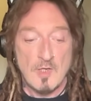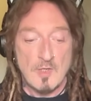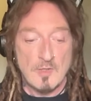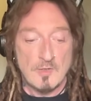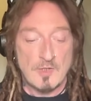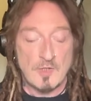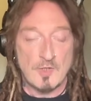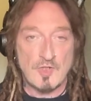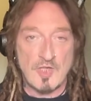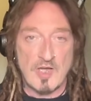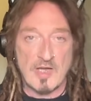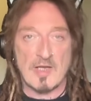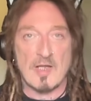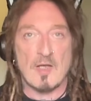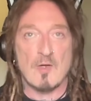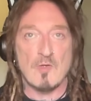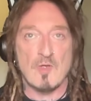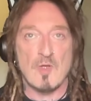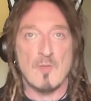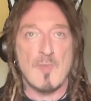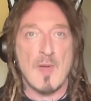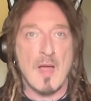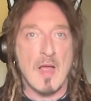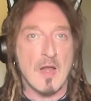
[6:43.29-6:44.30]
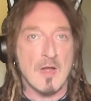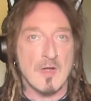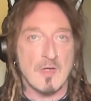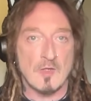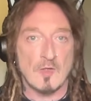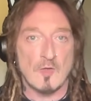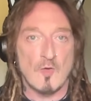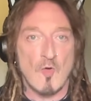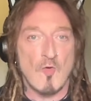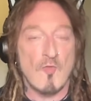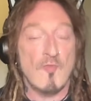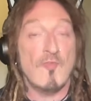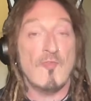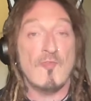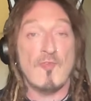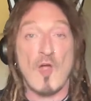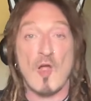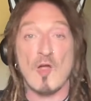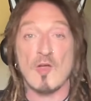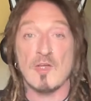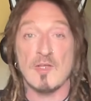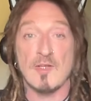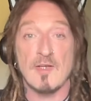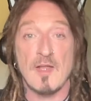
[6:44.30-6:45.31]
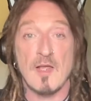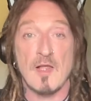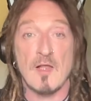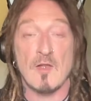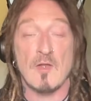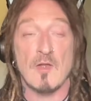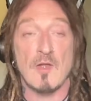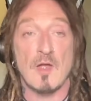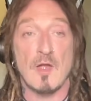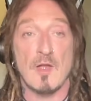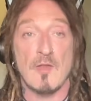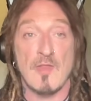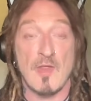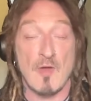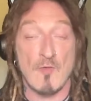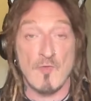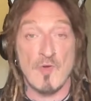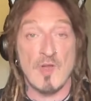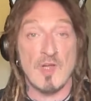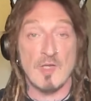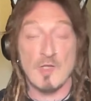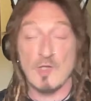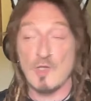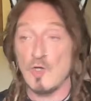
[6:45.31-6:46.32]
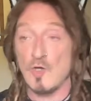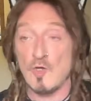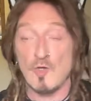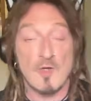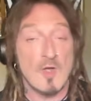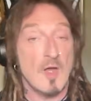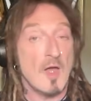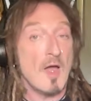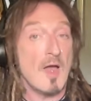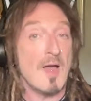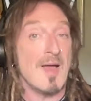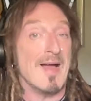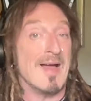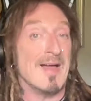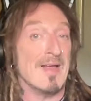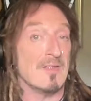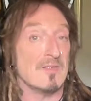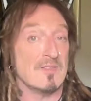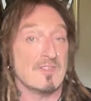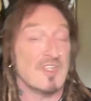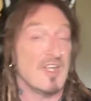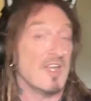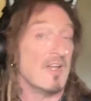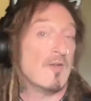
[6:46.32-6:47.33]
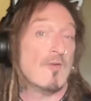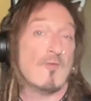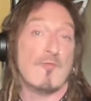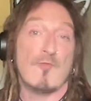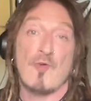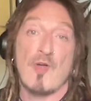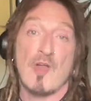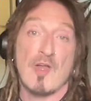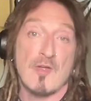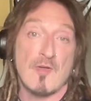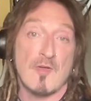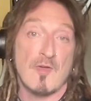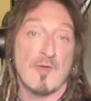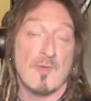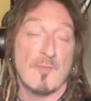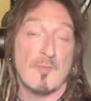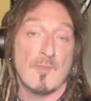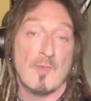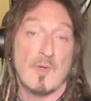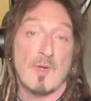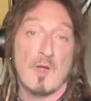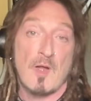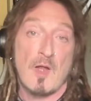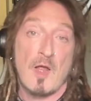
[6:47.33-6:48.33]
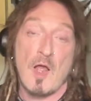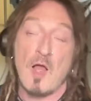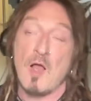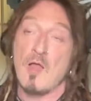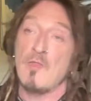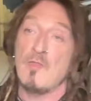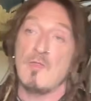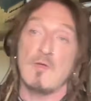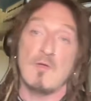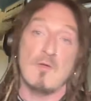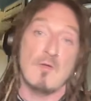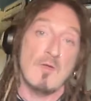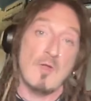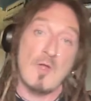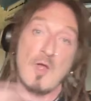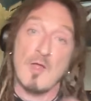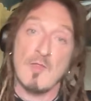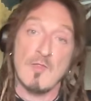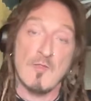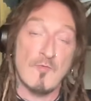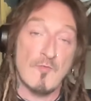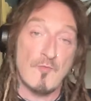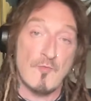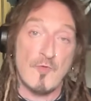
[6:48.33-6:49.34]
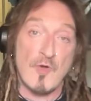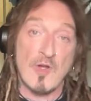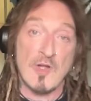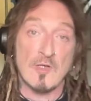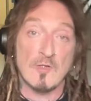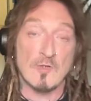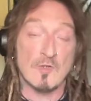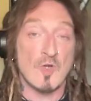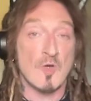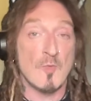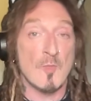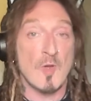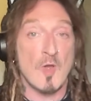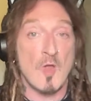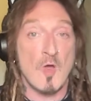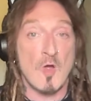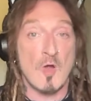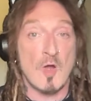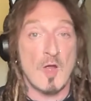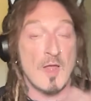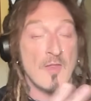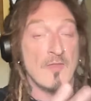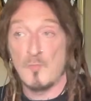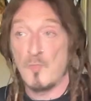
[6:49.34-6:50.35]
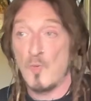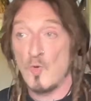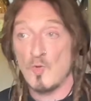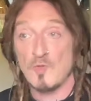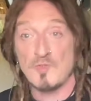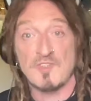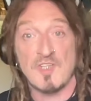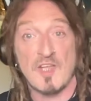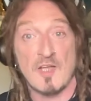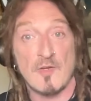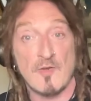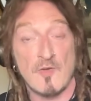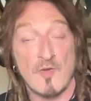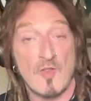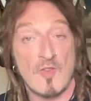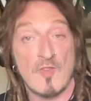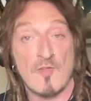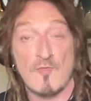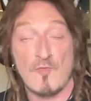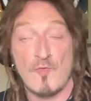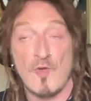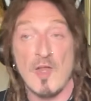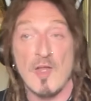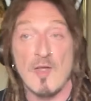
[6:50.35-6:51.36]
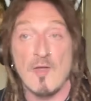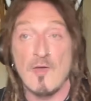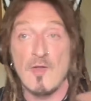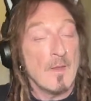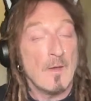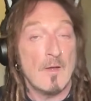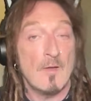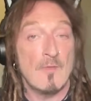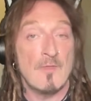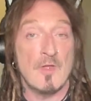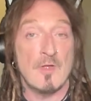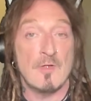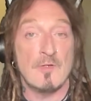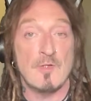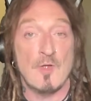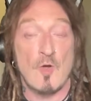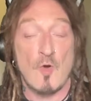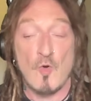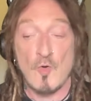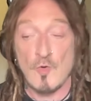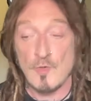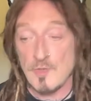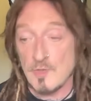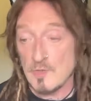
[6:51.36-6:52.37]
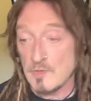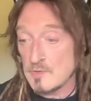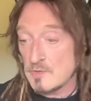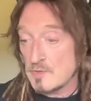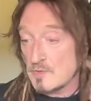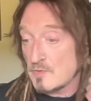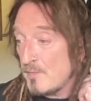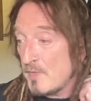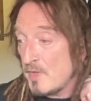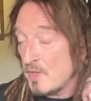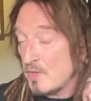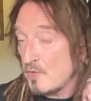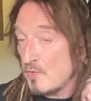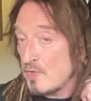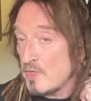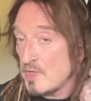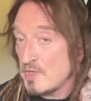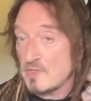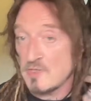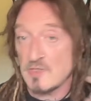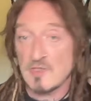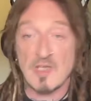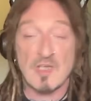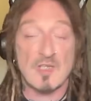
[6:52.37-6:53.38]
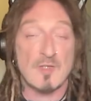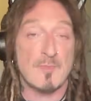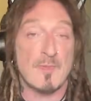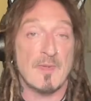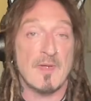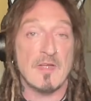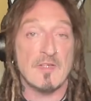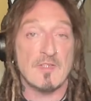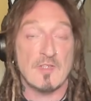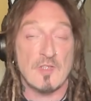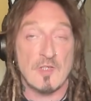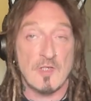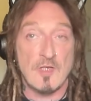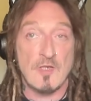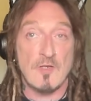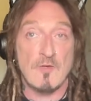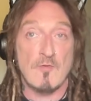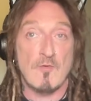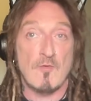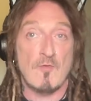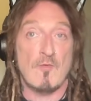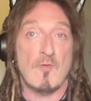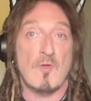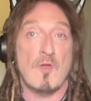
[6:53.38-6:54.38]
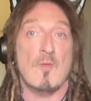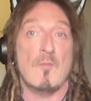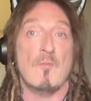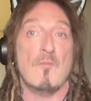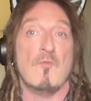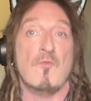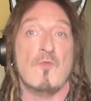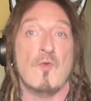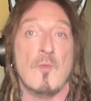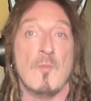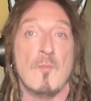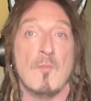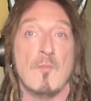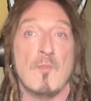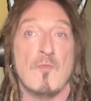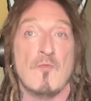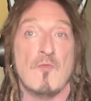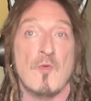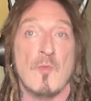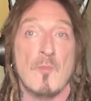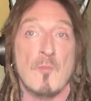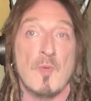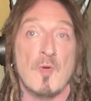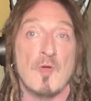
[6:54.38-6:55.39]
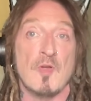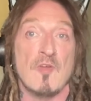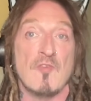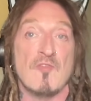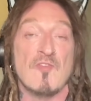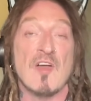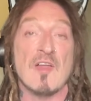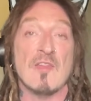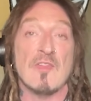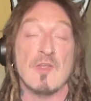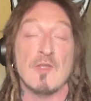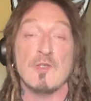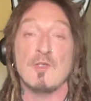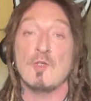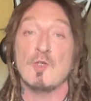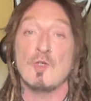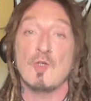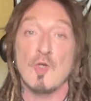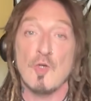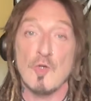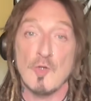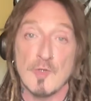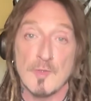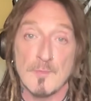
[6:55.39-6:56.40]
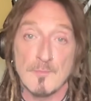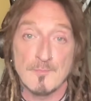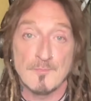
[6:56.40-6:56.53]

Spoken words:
to check out your band and go, fucking hell, they're really good. I'll tell a friend. And the friend will come along and both tell another friend, and then your audience increases exponentially from point of fact that you're good